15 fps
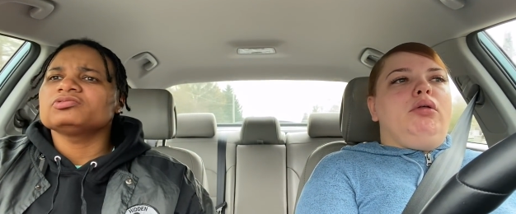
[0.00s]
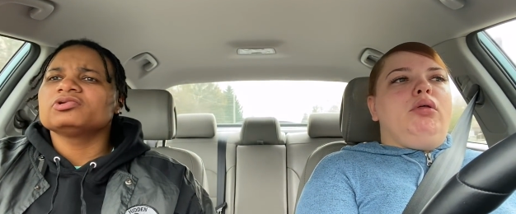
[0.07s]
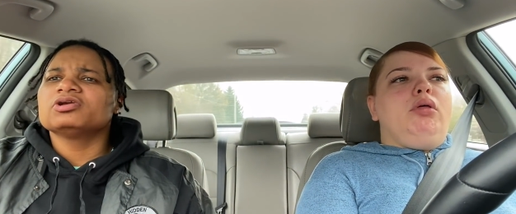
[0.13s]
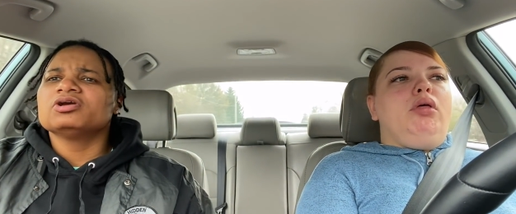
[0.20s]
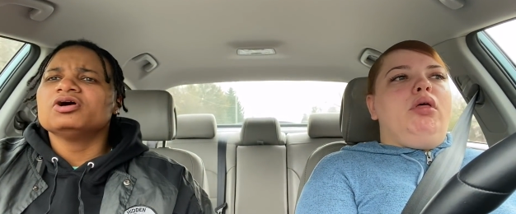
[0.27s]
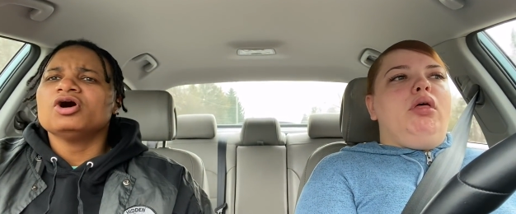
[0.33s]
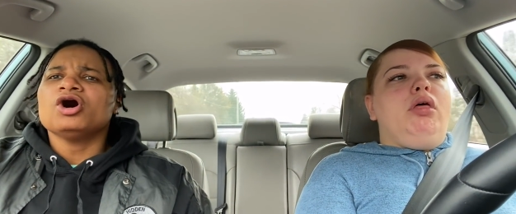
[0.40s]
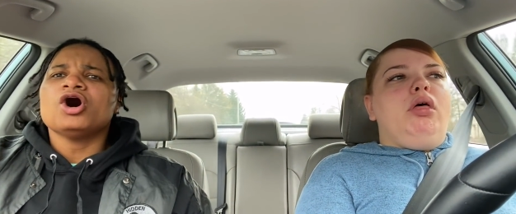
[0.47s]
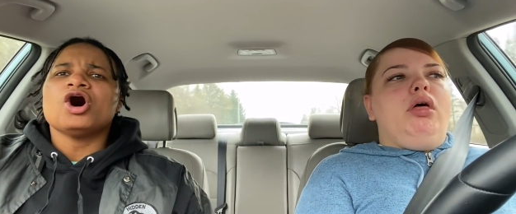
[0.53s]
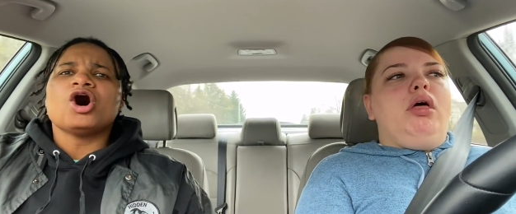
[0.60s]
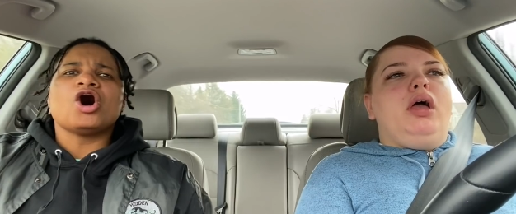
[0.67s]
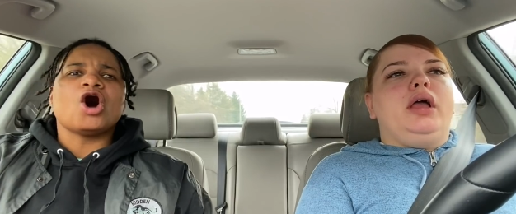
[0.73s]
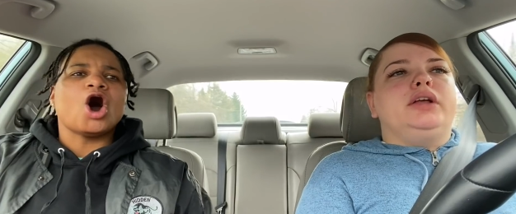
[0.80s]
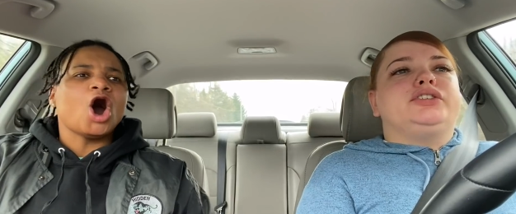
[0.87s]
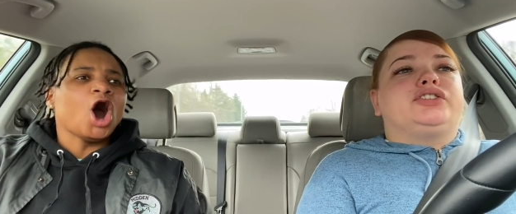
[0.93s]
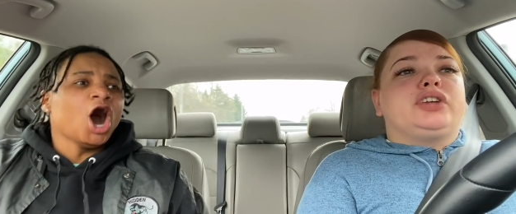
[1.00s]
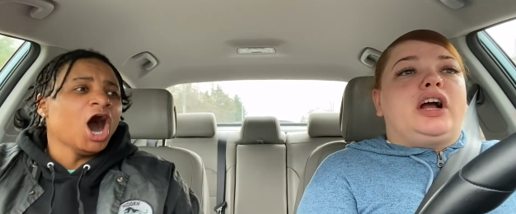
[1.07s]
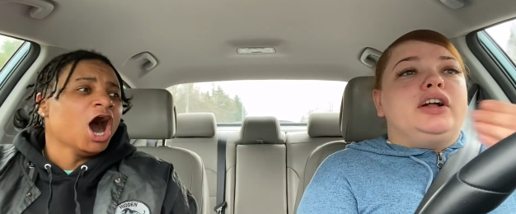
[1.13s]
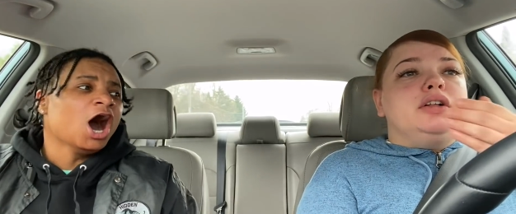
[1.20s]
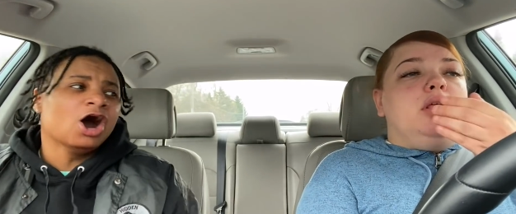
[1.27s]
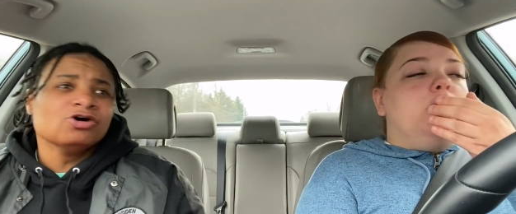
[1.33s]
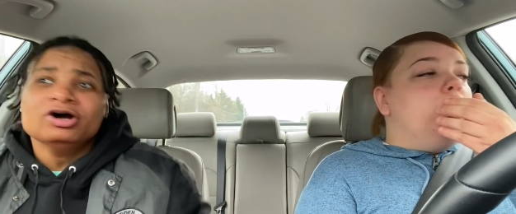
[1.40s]
Speaker 1: the pad.
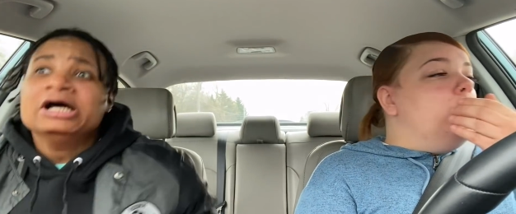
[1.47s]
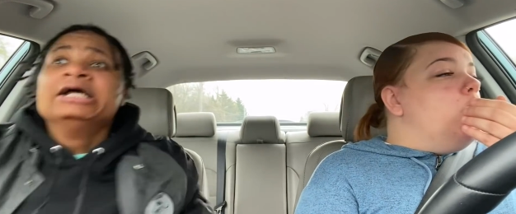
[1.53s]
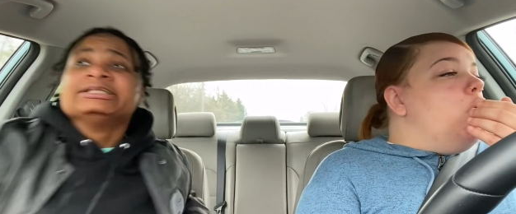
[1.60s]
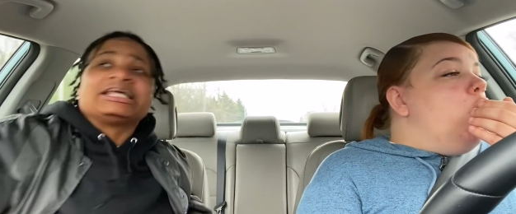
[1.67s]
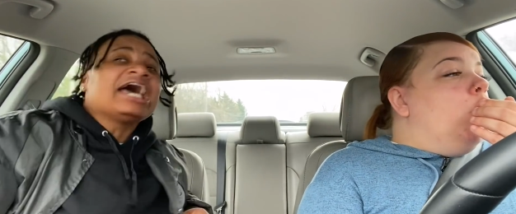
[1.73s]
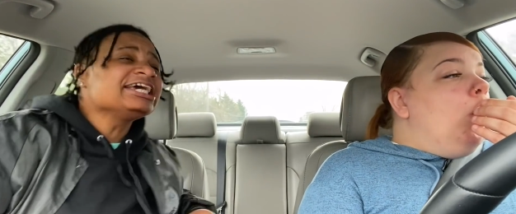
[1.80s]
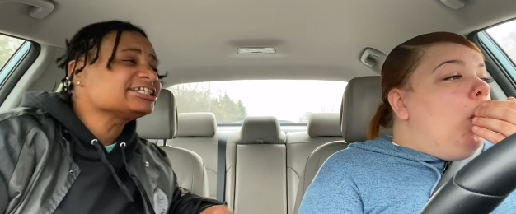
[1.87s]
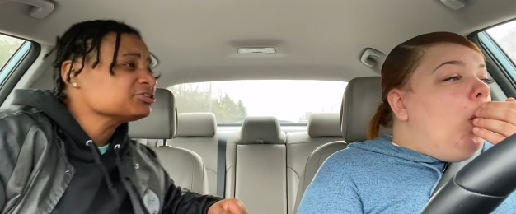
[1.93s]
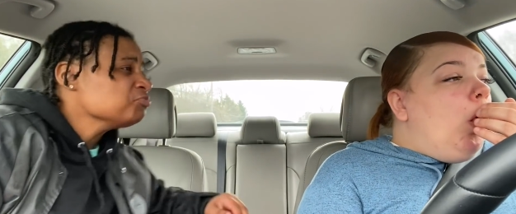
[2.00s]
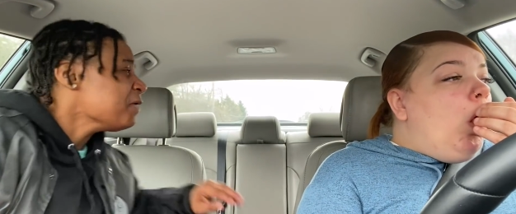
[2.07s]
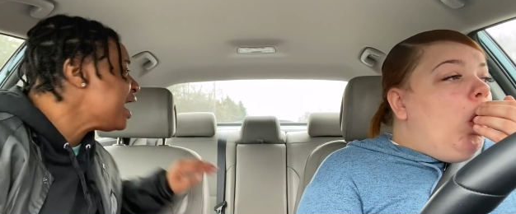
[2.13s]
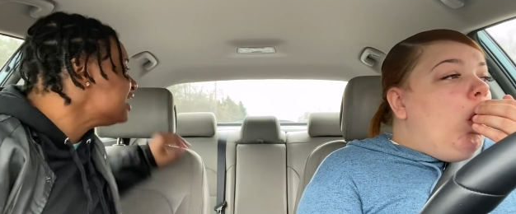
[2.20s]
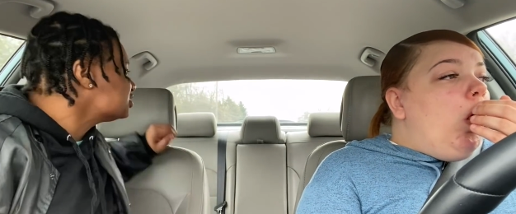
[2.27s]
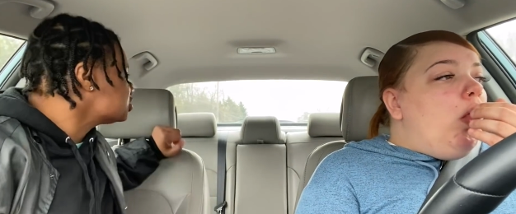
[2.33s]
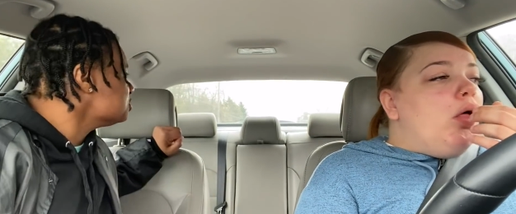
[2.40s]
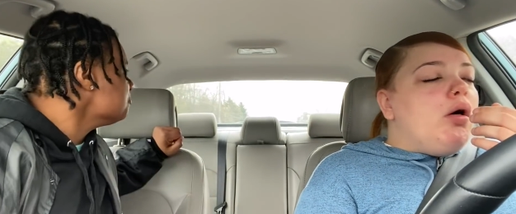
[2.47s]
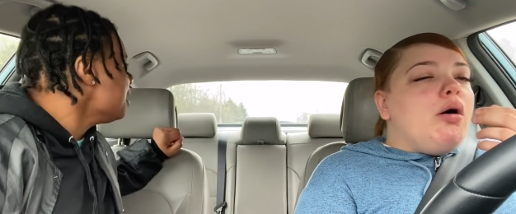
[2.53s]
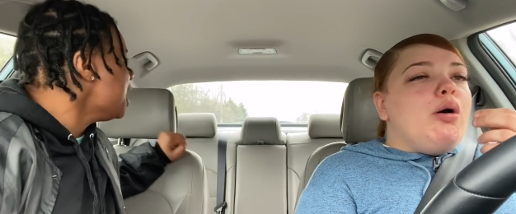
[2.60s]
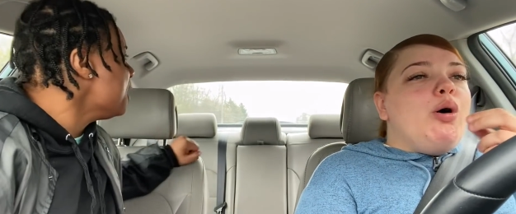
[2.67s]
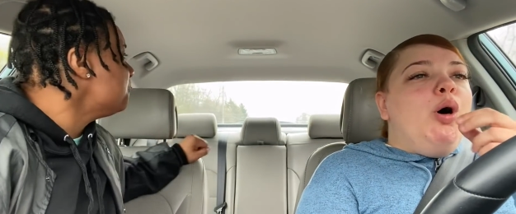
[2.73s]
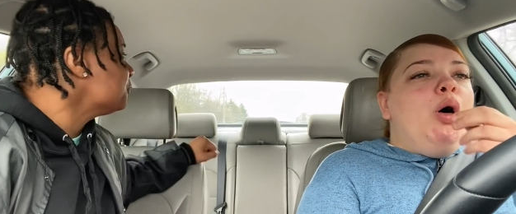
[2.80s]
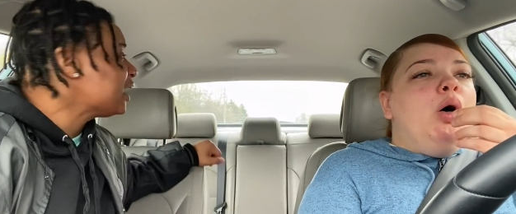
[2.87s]
Oh, they smashing
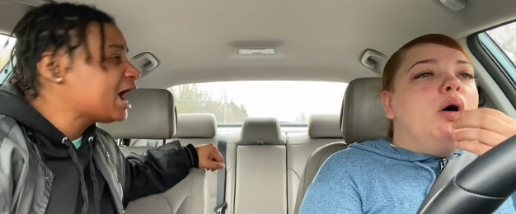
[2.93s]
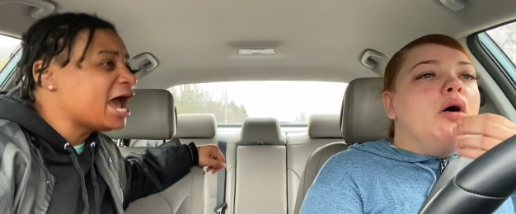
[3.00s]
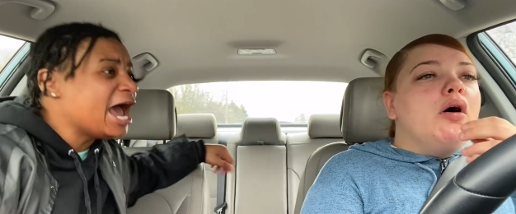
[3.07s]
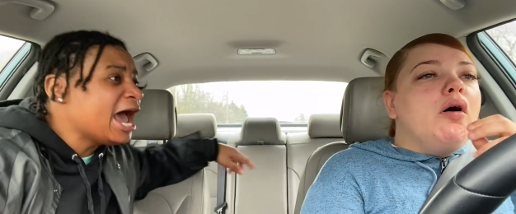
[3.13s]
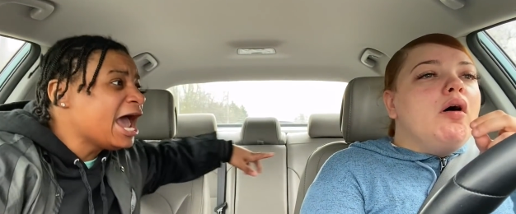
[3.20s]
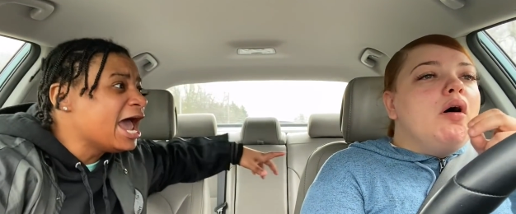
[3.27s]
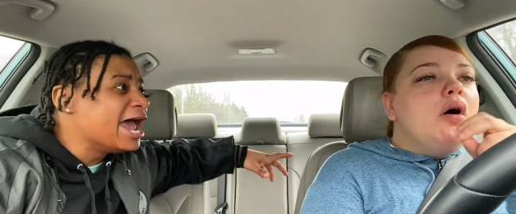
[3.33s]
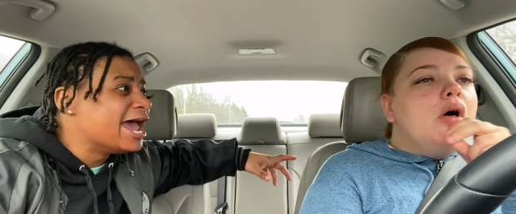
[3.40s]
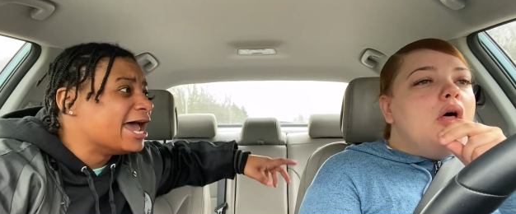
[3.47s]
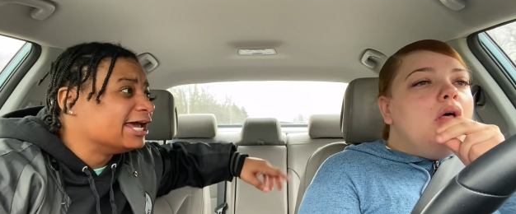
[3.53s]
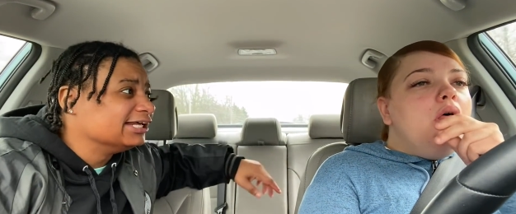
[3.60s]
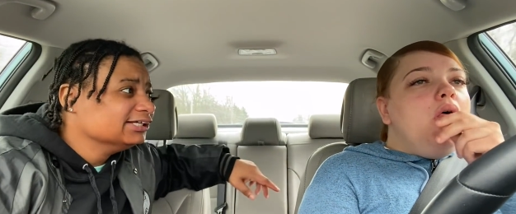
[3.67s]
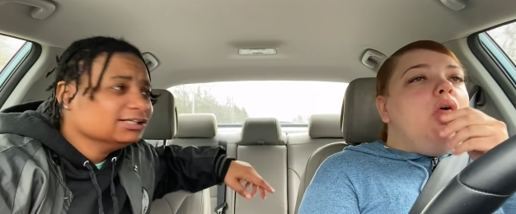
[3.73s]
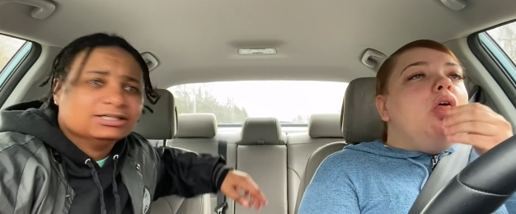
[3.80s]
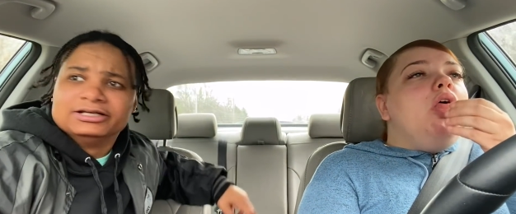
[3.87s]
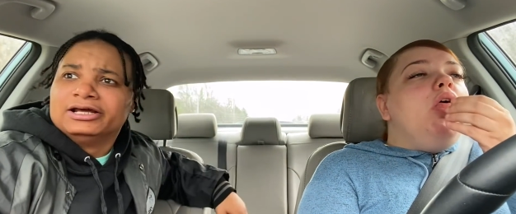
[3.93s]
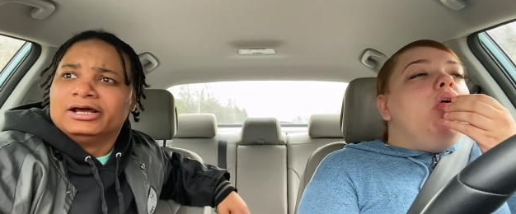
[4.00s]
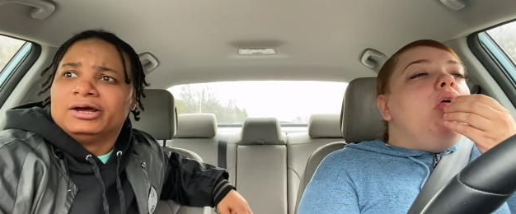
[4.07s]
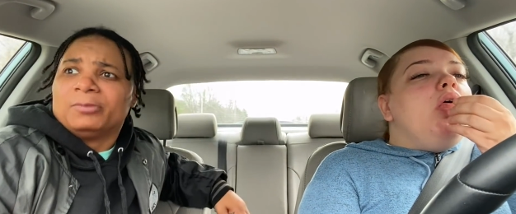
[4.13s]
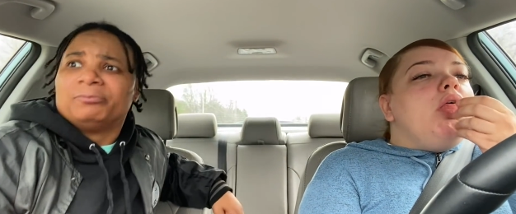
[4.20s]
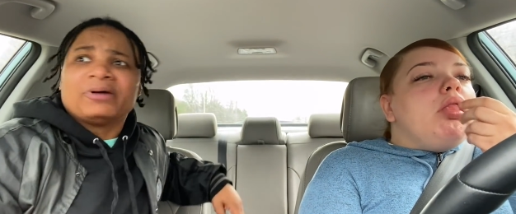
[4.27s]
my pad.